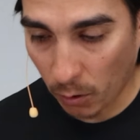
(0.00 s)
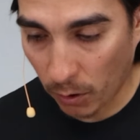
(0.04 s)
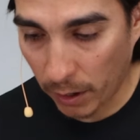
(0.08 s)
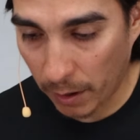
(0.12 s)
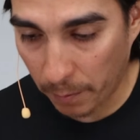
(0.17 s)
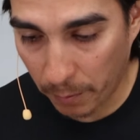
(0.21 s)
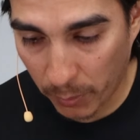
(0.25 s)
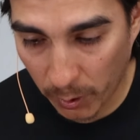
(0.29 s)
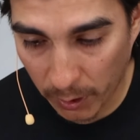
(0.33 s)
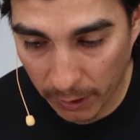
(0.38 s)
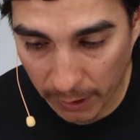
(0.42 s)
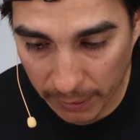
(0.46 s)
to go ahead
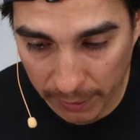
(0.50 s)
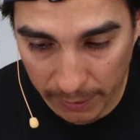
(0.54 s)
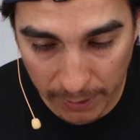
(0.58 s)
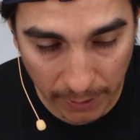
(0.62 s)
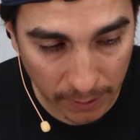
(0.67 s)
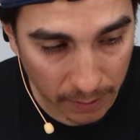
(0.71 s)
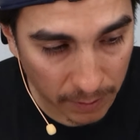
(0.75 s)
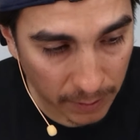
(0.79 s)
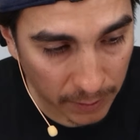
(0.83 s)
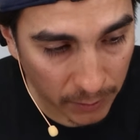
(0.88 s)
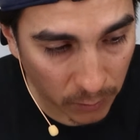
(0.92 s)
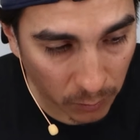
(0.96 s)
and put a
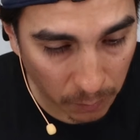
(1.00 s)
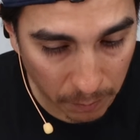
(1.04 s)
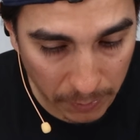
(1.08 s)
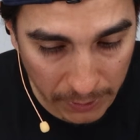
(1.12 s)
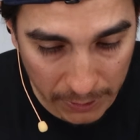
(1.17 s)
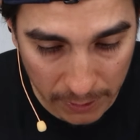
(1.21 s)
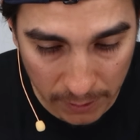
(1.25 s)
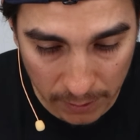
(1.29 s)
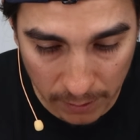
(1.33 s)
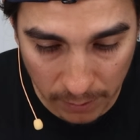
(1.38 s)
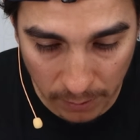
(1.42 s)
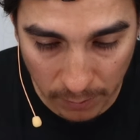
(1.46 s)
thin little
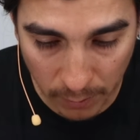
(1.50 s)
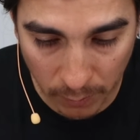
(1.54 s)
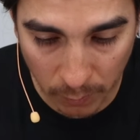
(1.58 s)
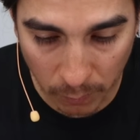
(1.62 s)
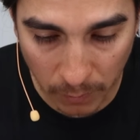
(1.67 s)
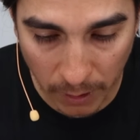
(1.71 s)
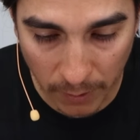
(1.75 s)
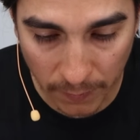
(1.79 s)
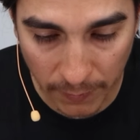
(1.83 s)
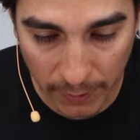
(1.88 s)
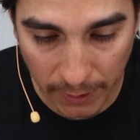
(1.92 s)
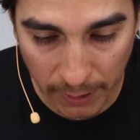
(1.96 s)
bead
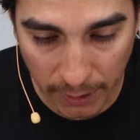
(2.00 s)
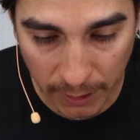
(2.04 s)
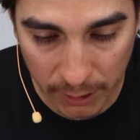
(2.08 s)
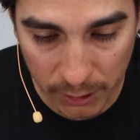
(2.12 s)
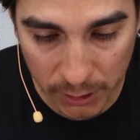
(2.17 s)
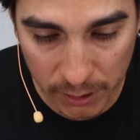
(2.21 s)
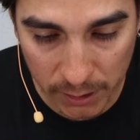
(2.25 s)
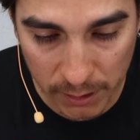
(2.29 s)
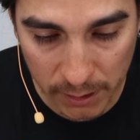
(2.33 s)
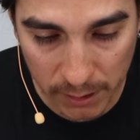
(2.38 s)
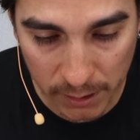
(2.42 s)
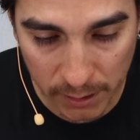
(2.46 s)
around the
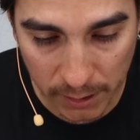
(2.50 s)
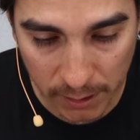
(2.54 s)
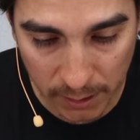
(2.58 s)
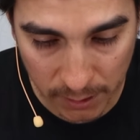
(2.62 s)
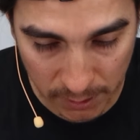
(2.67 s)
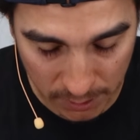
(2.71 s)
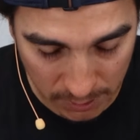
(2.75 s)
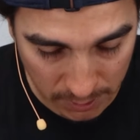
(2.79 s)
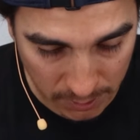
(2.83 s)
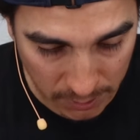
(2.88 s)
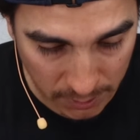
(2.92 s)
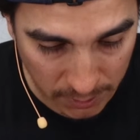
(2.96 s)
edges.
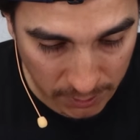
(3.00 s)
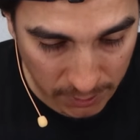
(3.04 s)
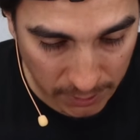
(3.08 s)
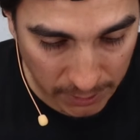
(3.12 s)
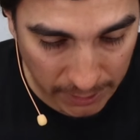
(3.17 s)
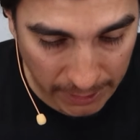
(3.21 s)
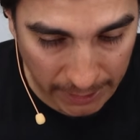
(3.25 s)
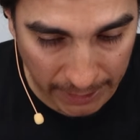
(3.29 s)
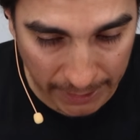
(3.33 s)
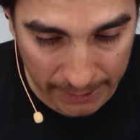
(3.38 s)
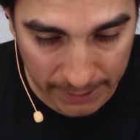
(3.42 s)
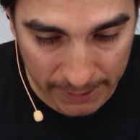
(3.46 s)

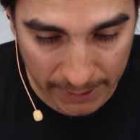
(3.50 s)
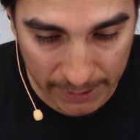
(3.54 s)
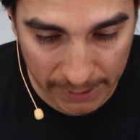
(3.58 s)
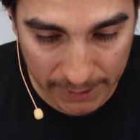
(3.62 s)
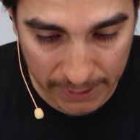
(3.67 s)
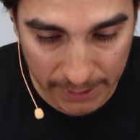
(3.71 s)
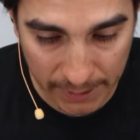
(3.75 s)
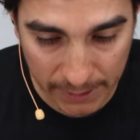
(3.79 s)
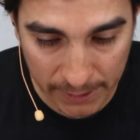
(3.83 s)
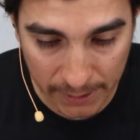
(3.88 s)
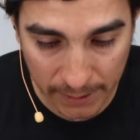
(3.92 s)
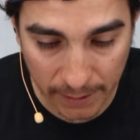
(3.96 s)
And
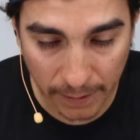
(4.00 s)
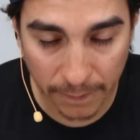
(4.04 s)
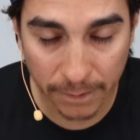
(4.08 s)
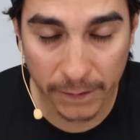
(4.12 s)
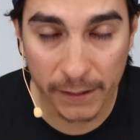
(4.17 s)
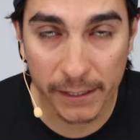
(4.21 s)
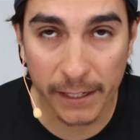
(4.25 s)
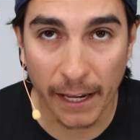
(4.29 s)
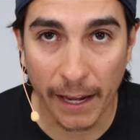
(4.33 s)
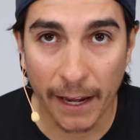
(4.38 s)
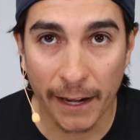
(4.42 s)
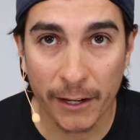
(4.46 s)
since this stuff
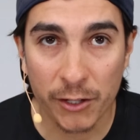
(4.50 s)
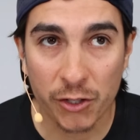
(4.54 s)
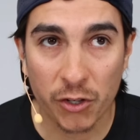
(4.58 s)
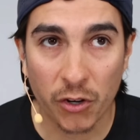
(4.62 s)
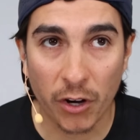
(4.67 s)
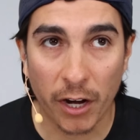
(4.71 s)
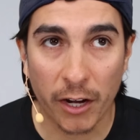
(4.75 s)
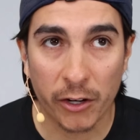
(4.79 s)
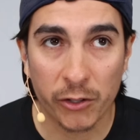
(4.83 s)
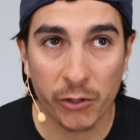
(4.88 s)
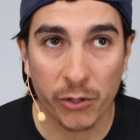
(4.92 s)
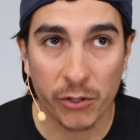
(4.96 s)
is
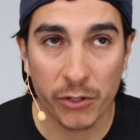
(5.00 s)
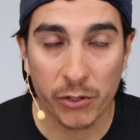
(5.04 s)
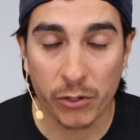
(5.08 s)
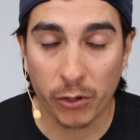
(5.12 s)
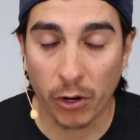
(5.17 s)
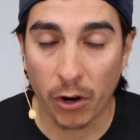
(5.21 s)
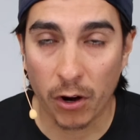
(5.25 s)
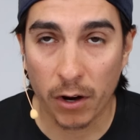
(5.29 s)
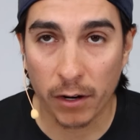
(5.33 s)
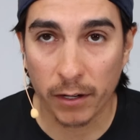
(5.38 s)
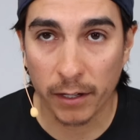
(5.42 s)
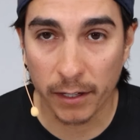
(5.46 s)
extra
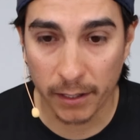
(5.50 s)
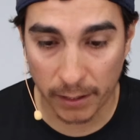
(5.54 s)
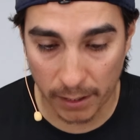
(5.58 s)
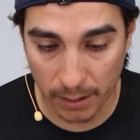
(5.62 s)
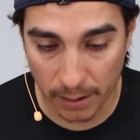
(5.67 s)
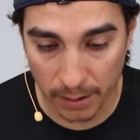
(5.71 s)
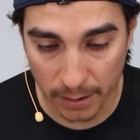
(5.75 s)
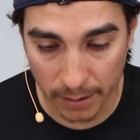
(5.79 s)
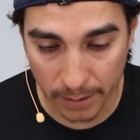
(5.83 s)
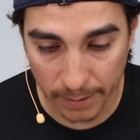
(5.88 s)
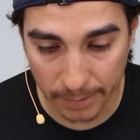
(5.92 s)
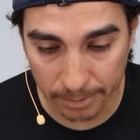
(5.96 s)
strong,
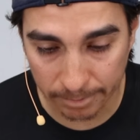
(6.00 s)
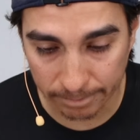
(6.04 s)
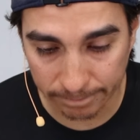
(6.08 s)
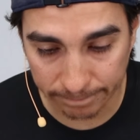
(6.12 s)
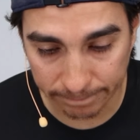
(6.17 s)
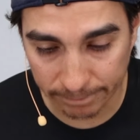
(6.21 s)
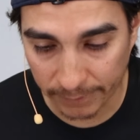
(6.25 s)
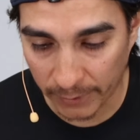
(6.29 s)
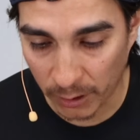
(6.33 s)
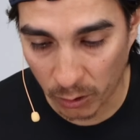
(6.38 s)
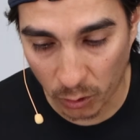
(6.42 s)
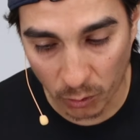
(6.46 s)

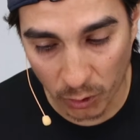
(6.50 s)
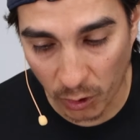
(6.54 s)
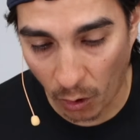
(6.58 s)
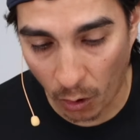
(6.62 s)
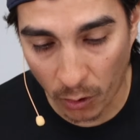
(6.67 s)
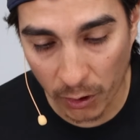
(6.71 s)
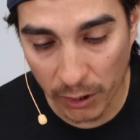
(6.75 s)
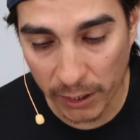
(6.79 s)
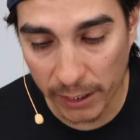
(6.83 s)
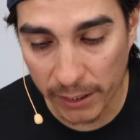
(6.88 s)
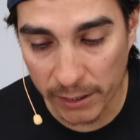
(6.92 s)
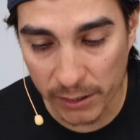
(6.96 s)
you know,
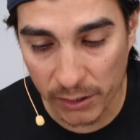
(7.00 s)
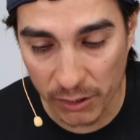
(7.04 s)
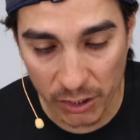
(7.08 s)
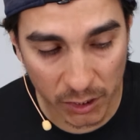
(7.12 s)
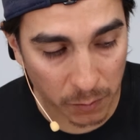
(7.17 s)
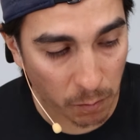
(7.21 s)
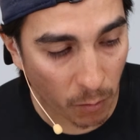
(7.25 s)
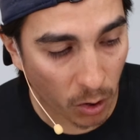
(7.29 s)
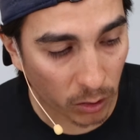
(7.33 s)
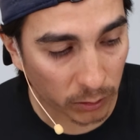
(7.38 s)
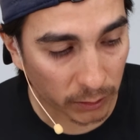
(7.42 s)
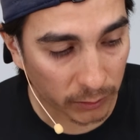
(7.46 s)
all you need is a
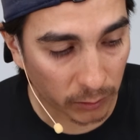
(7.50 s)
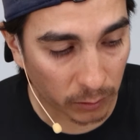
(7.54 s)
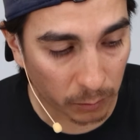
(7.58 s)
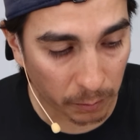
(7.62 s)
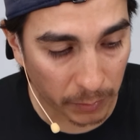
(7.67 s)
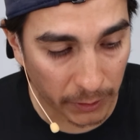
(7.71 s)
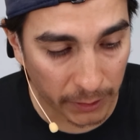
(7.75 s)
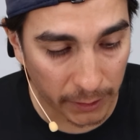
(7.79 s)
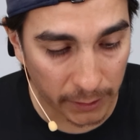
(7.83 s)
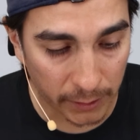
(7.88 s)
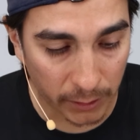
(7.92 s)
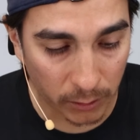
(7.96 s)
small little
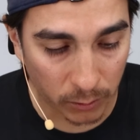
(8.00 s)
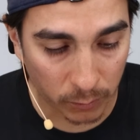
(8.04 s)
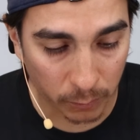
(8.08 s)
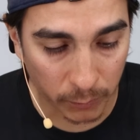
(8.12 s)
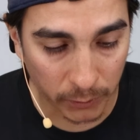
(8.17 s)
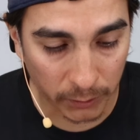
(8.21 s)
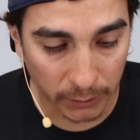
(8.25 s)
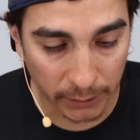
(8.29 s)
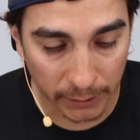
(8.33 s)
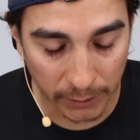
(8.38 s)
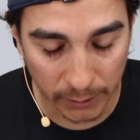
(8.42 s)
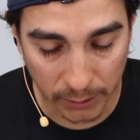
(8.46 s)
bead. You don't
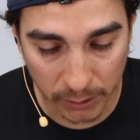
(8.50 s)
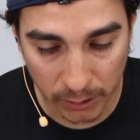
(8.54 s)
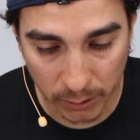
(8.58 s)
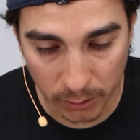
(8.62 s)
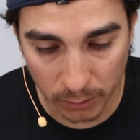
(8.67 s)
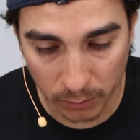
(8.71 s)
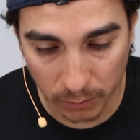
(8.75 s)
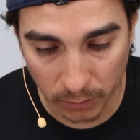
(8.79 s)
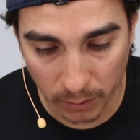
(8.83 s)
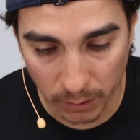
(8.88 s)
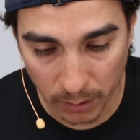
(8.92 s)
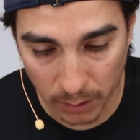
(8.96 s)
really need
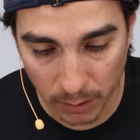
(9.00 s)
to